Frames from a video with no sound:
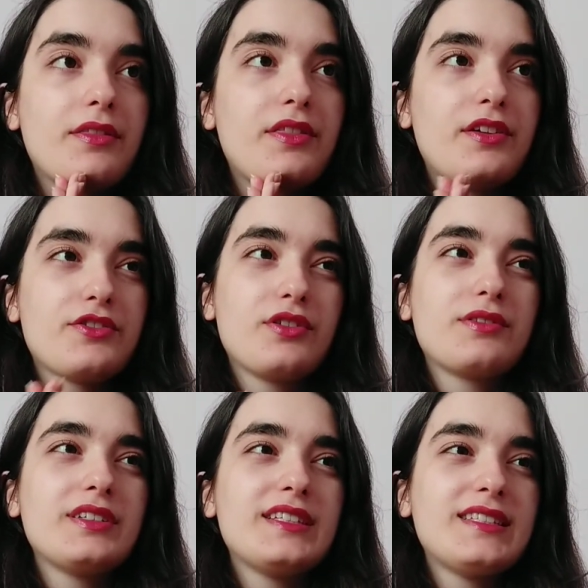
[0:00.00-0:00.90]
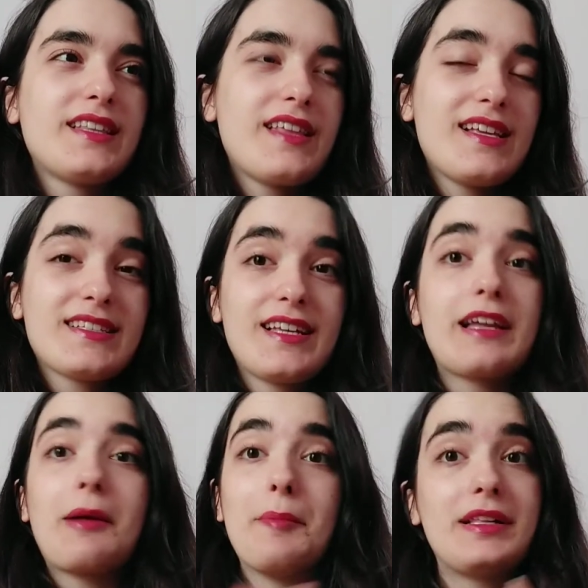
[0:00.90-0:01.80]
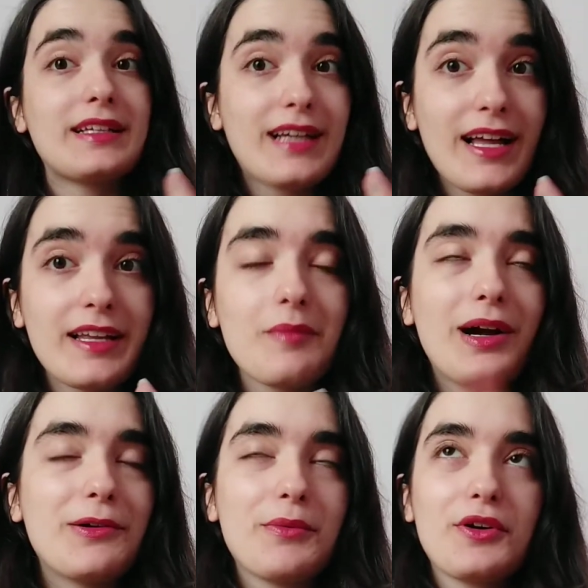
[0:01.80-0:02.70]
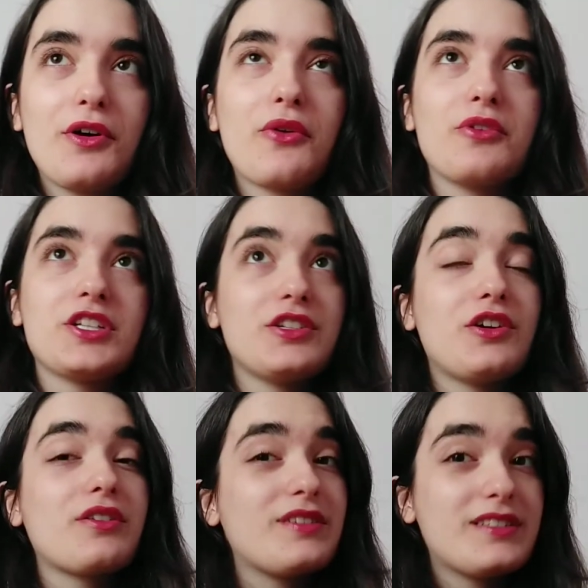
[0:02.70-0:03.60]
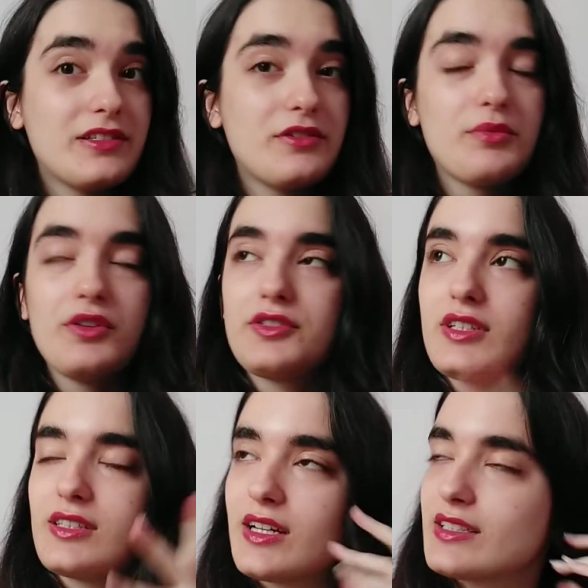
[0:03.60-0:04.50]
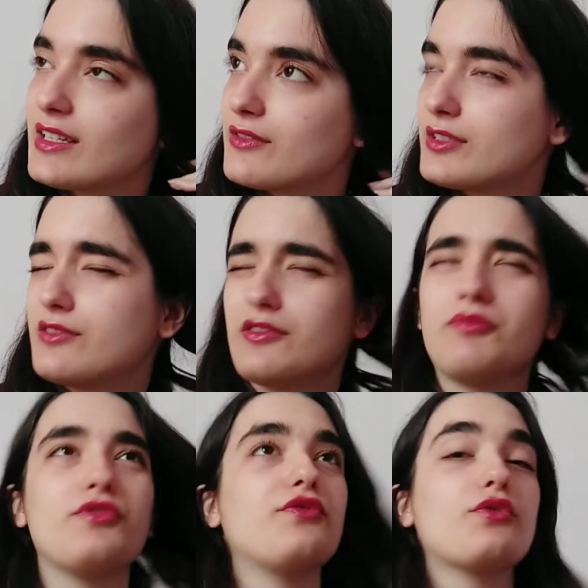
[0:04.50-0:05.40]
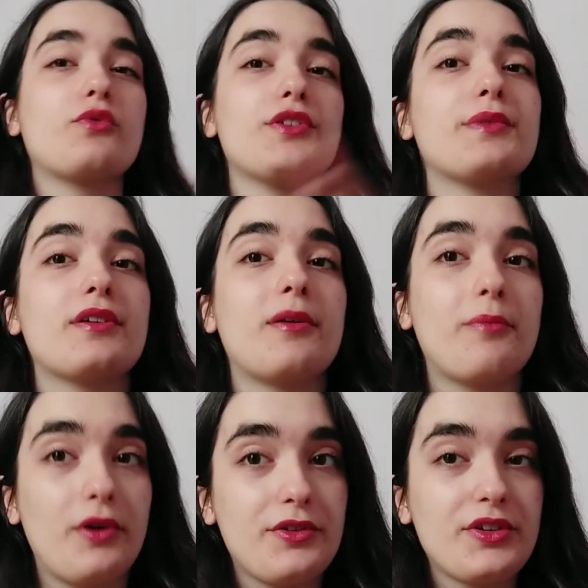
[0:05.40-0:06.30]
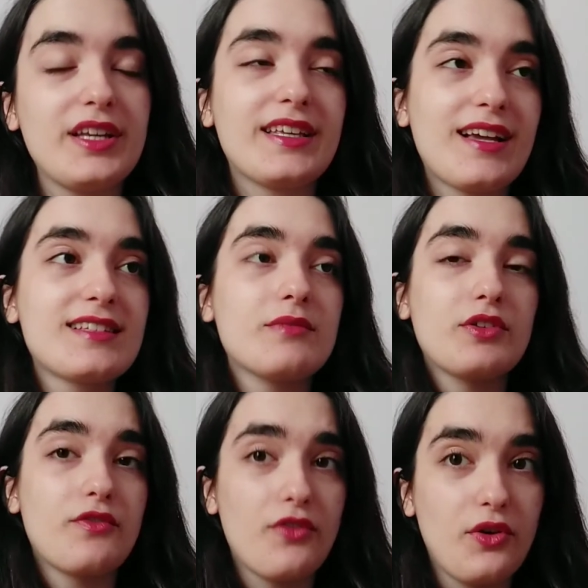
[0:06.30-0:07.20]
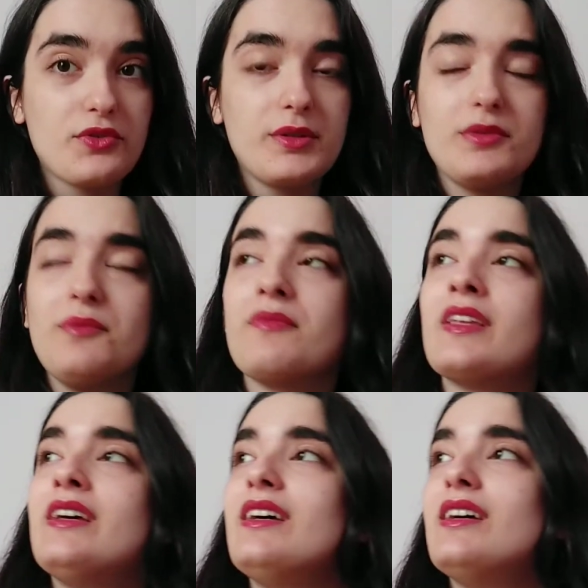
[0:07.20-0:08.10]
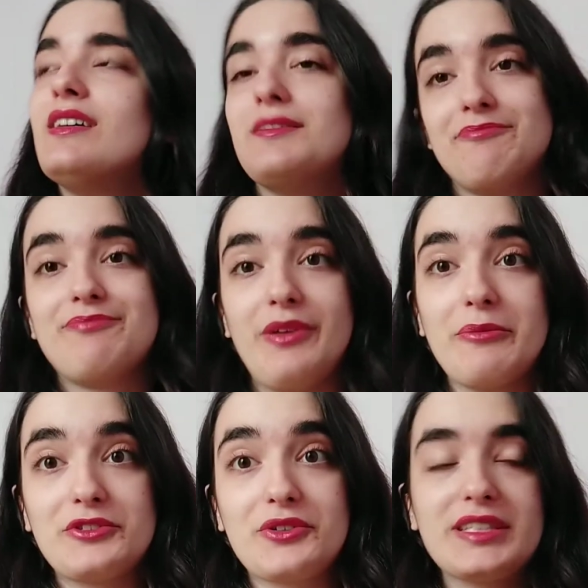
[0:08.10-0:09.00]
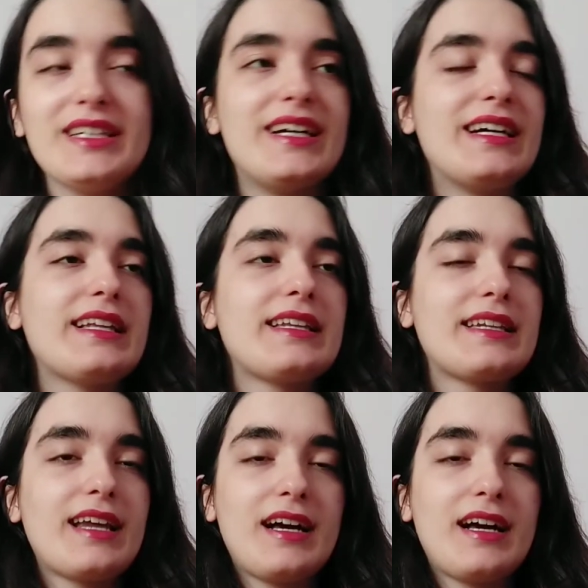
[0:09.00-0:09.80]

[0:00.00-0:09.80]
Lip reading: There's already things like Milk and Honey by Ruby Kaur, which I don't consider poetry. Like, I consider it beautiful quotes but not poetry. Yes, I'm one of those people. I'm sorry. And